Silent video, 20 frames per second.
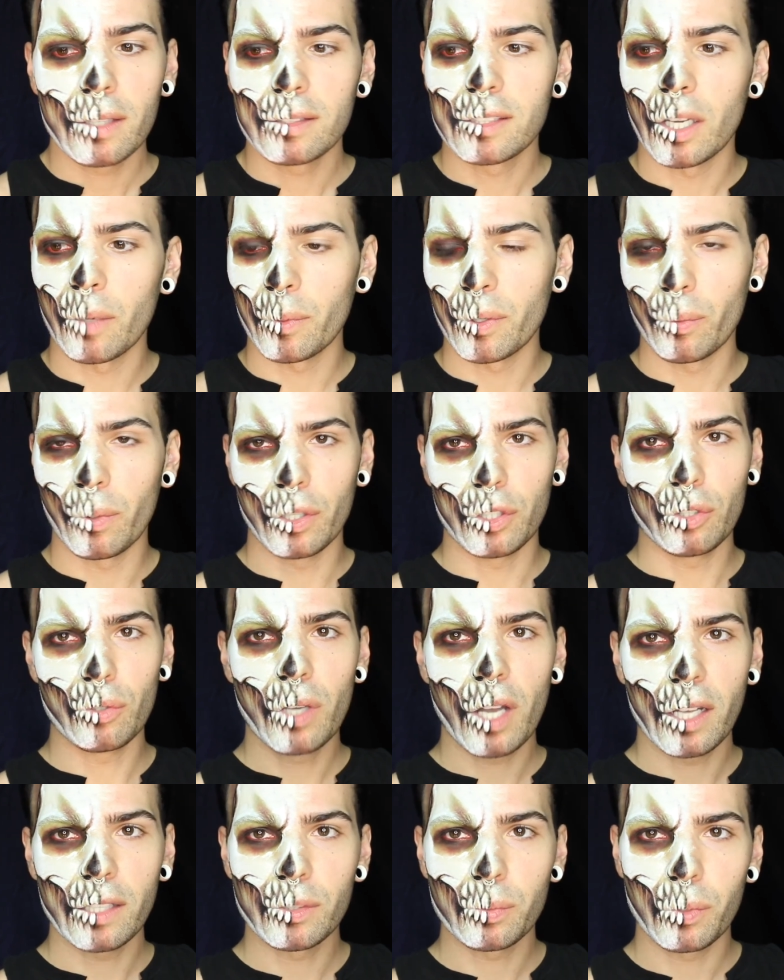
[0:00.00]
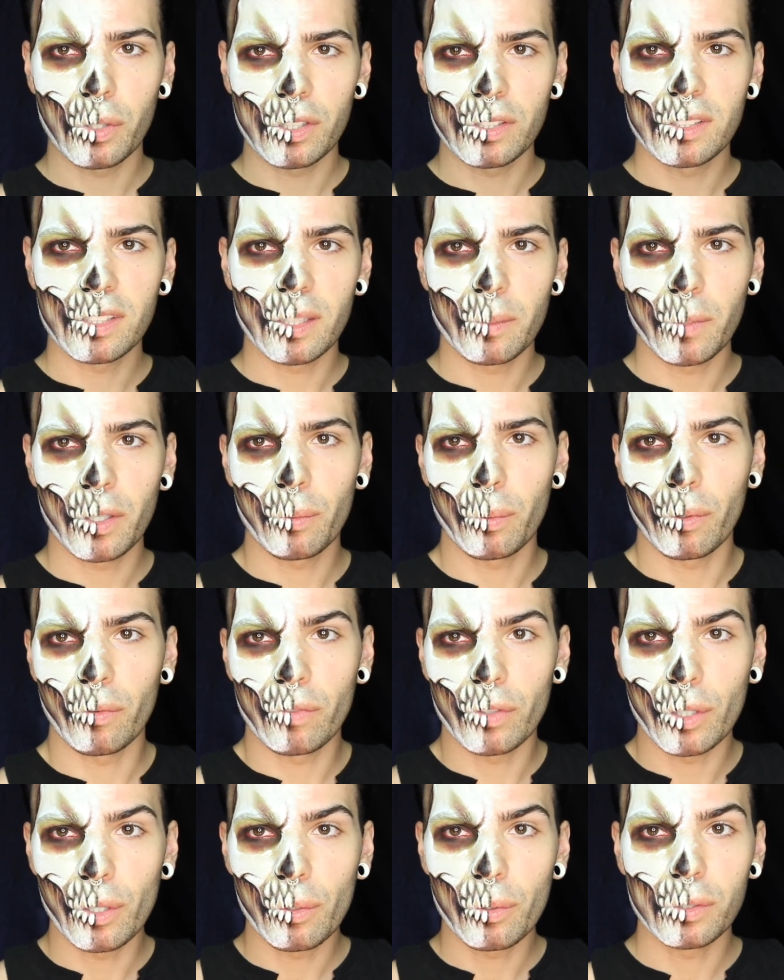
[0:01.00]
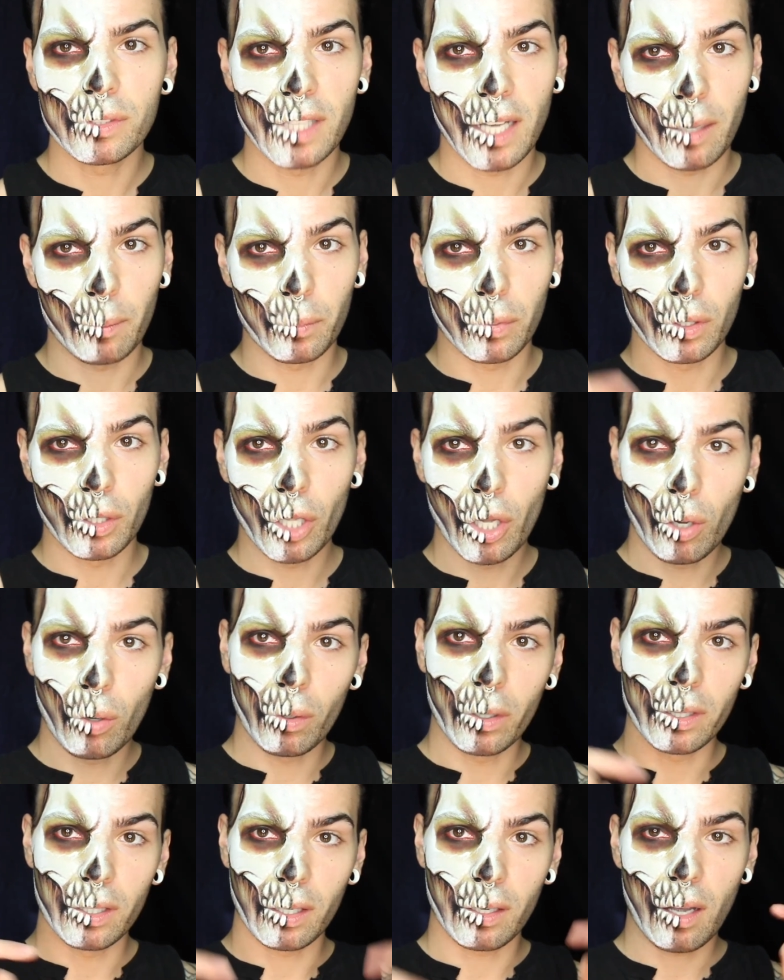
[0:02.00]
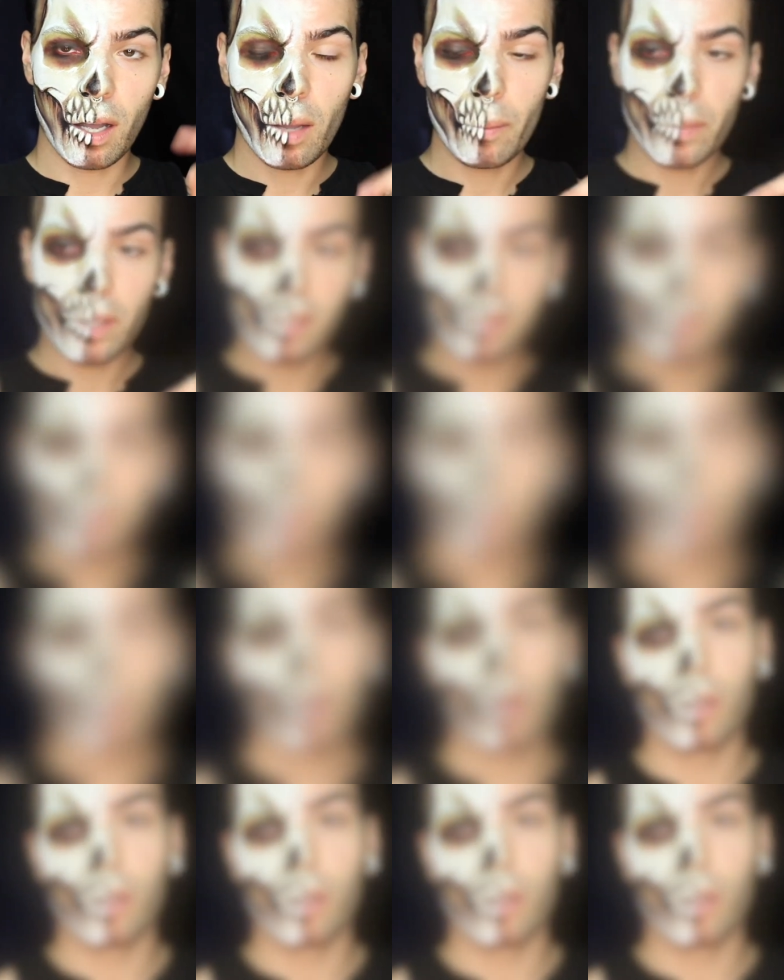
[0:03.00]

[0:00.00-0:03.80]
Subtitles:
Tell me what you guys want to see me review down below in the comments.